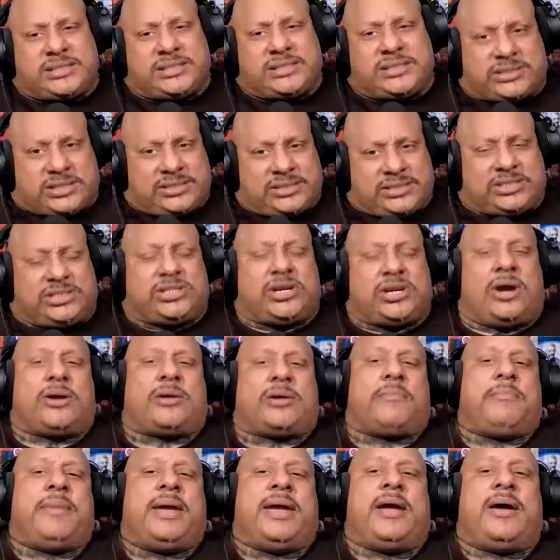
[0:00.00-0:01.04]
just
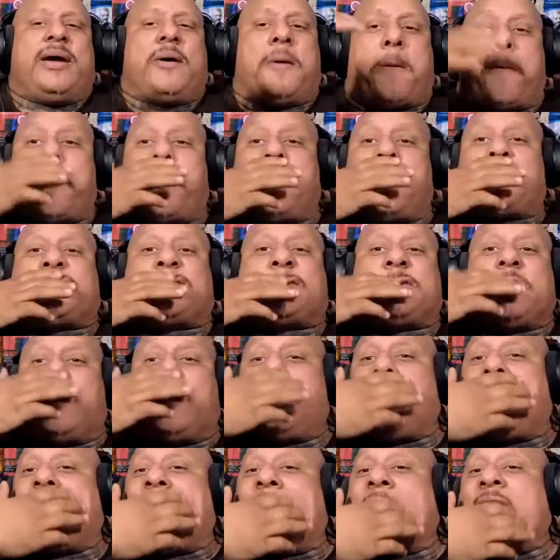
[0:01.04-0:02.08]
junk mail.
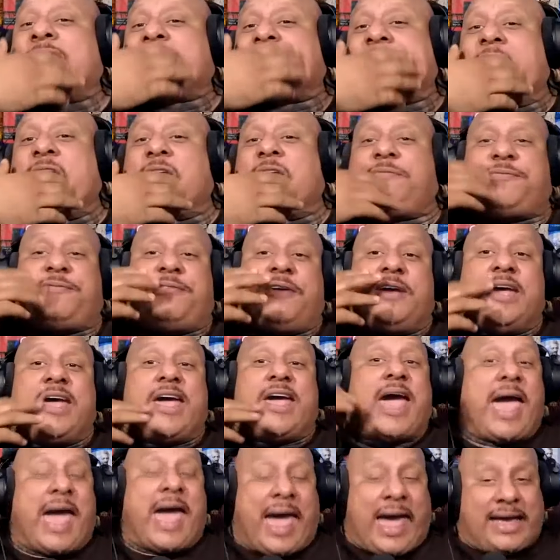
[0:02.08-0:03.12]
So as if
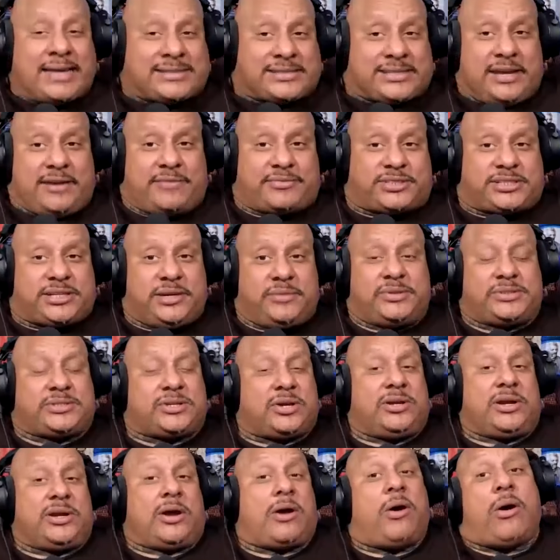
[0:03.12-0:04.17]
as if she was
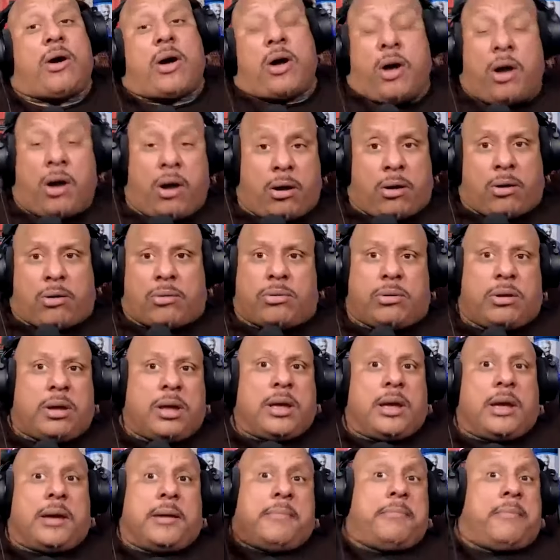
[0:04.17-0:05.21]
gonna go, oh,
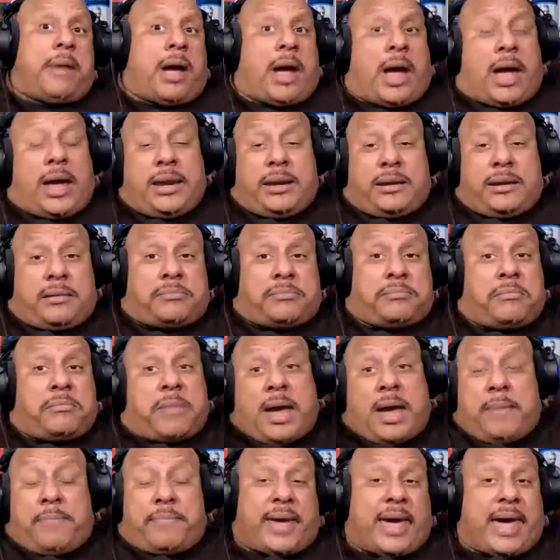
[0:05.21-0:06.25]
I
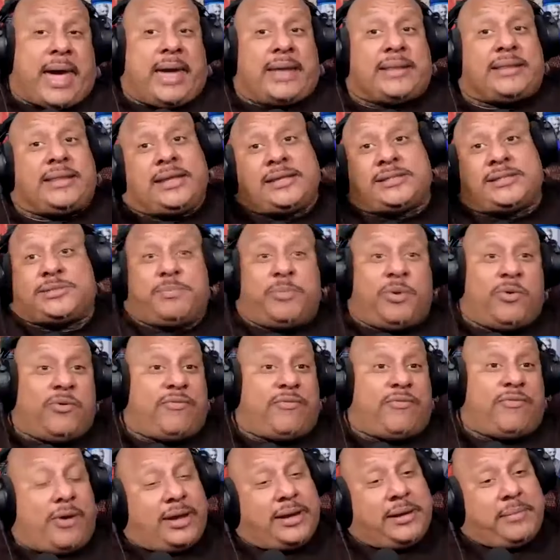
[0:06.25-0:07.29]
my bad. Let's move
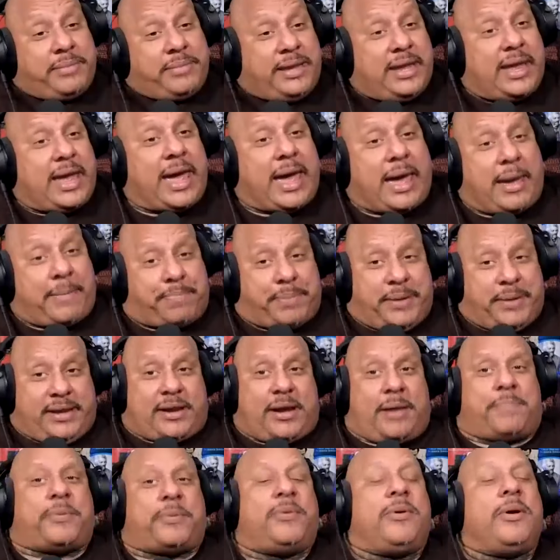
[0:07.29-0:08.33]
on and be a happy
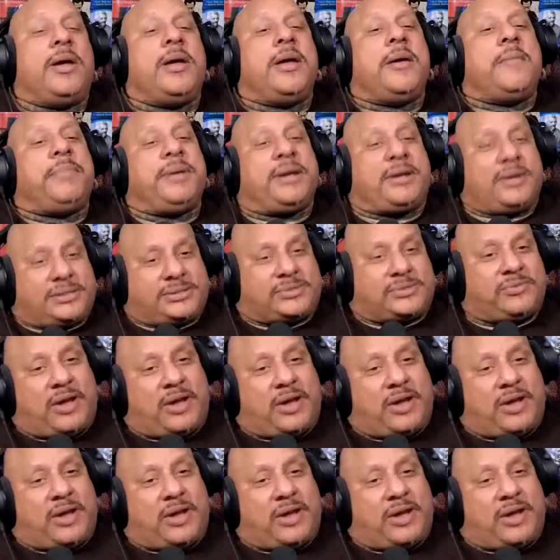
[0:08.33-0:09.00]
couple. Because but